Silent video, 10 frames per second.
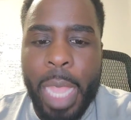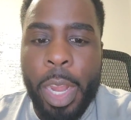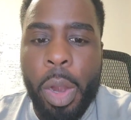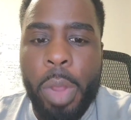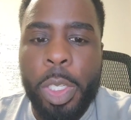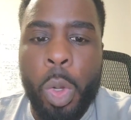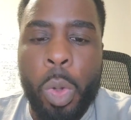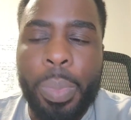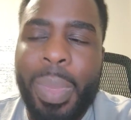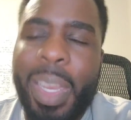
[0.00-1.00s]
Hey, neuro is
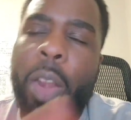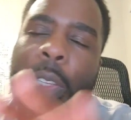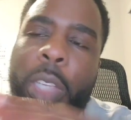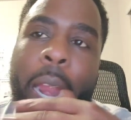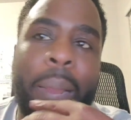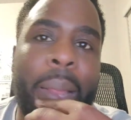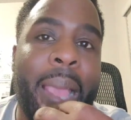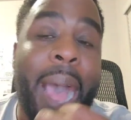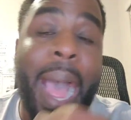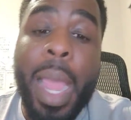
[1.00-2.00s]
cool. Neuro's all right.
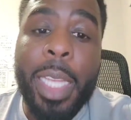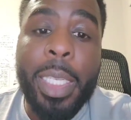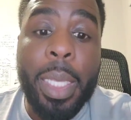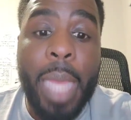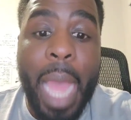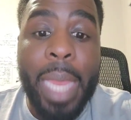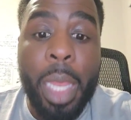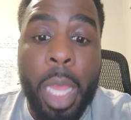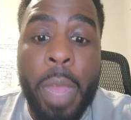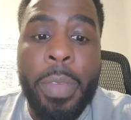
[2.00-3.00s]
I honestly
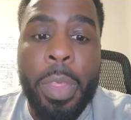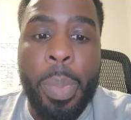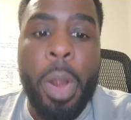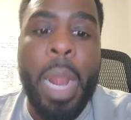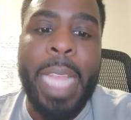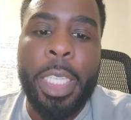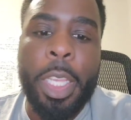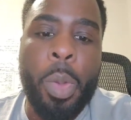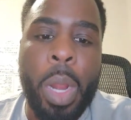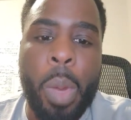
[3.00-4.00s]
loved the burn
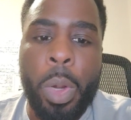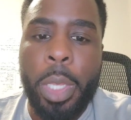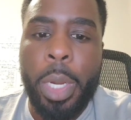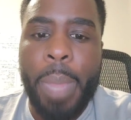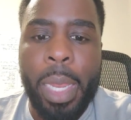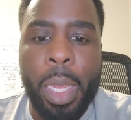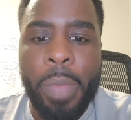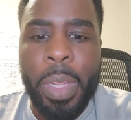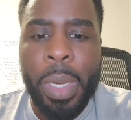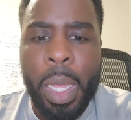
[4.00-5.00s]
ICU when I worked there. I
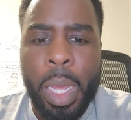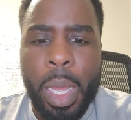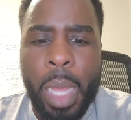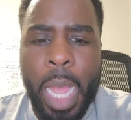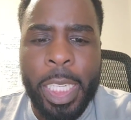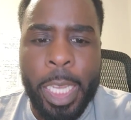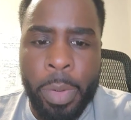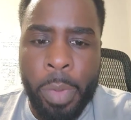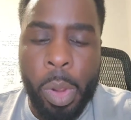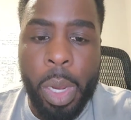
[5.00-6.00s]
loved it. I just did
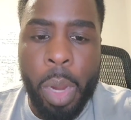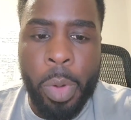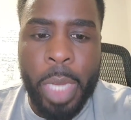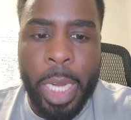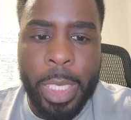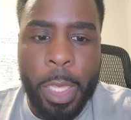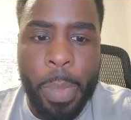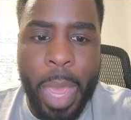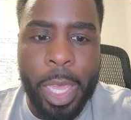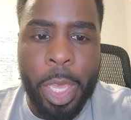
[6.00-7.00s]
a rotation in the
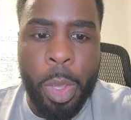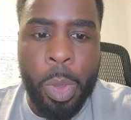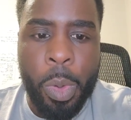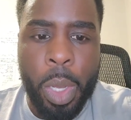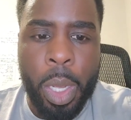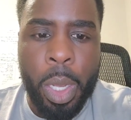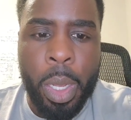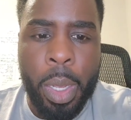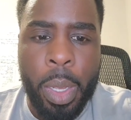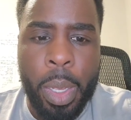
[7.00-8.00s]

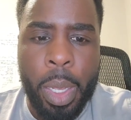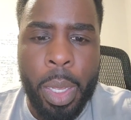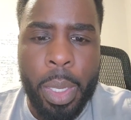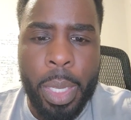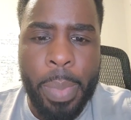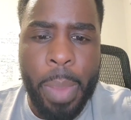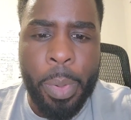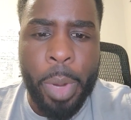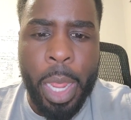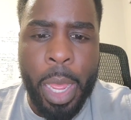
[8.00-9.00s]
PACU in my
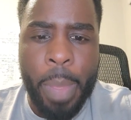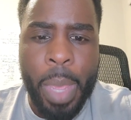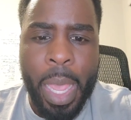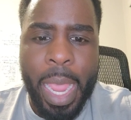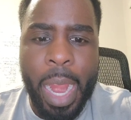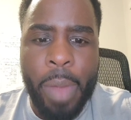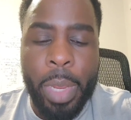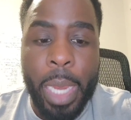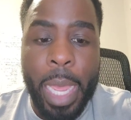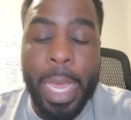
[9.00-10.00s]
pre-op, and I
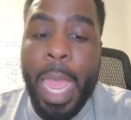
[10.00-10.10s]
really like it.